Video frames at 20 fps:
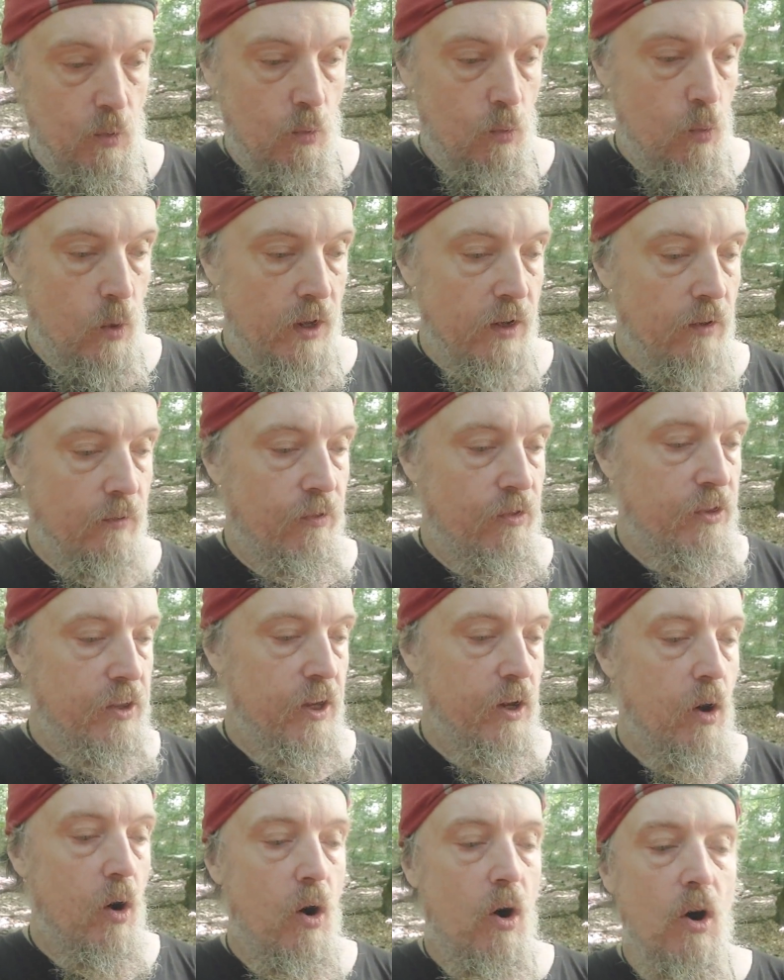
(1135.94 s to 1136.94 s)
one of
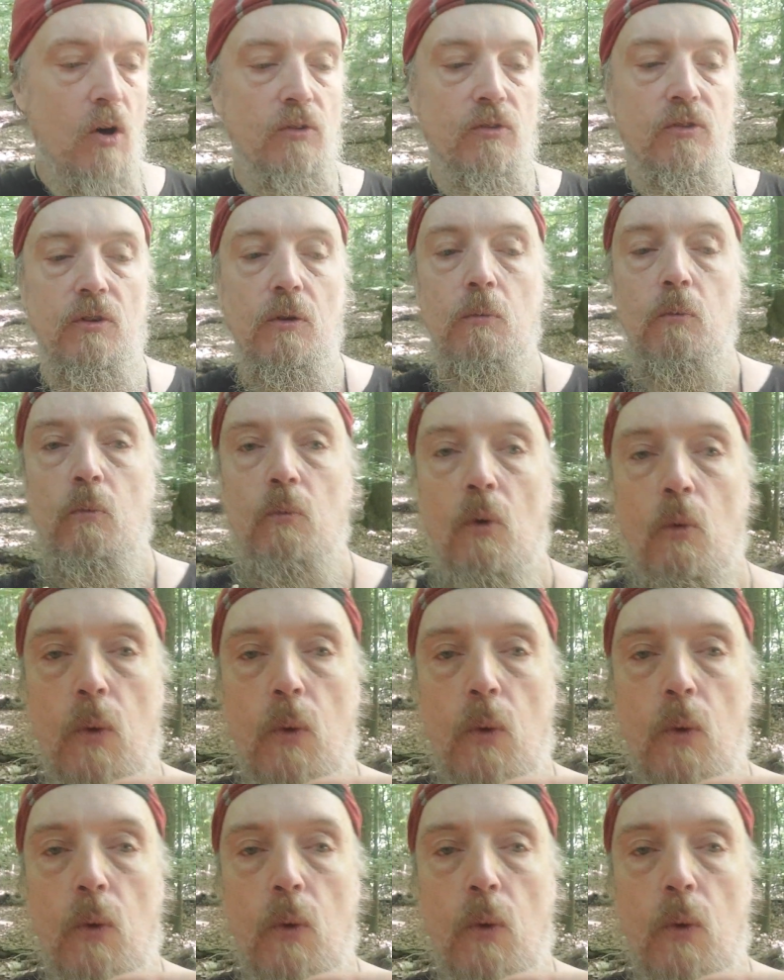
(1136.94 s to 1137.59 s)
the awesome